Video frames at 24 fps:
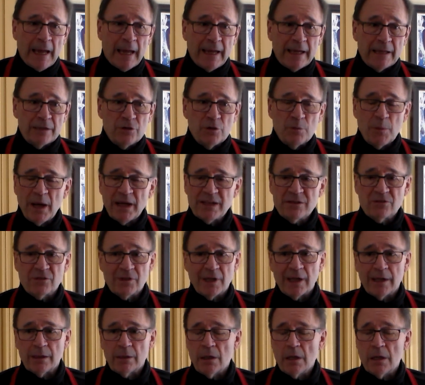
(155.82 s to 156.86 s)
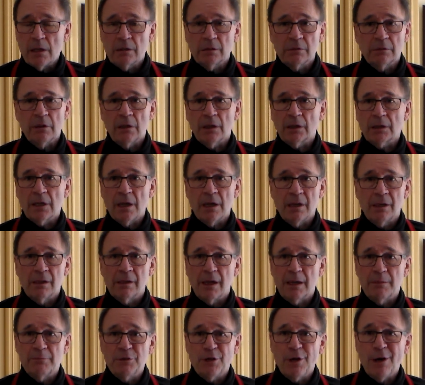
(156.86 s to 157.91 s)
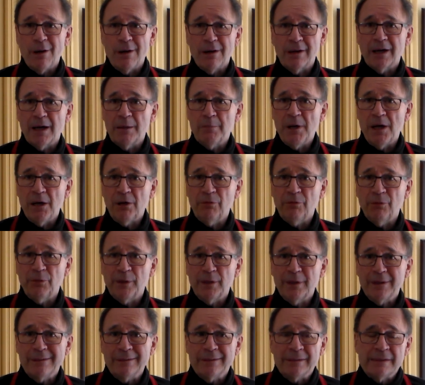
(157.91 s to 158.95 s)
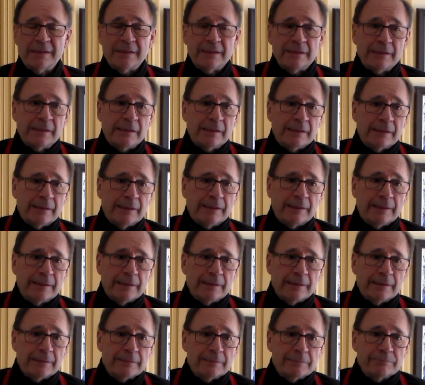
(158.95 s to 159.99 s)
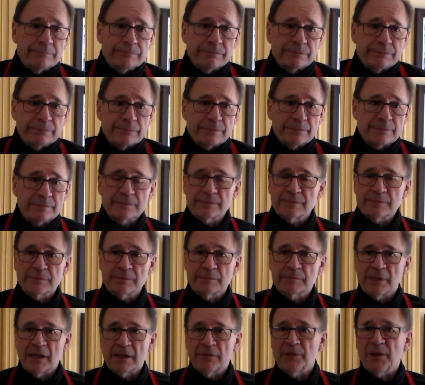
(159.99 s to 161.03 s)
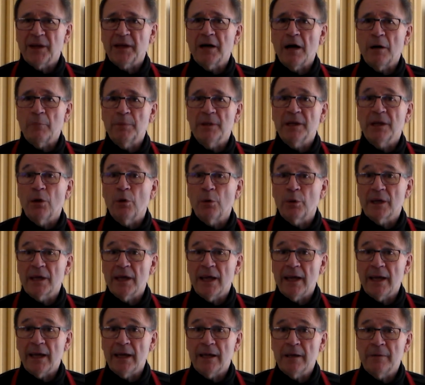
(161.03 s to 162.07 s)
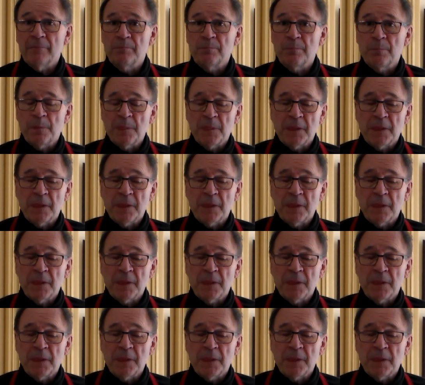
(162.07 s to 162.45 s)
And you might say, look, I'm young, I'm healthy, I think I'll be okay.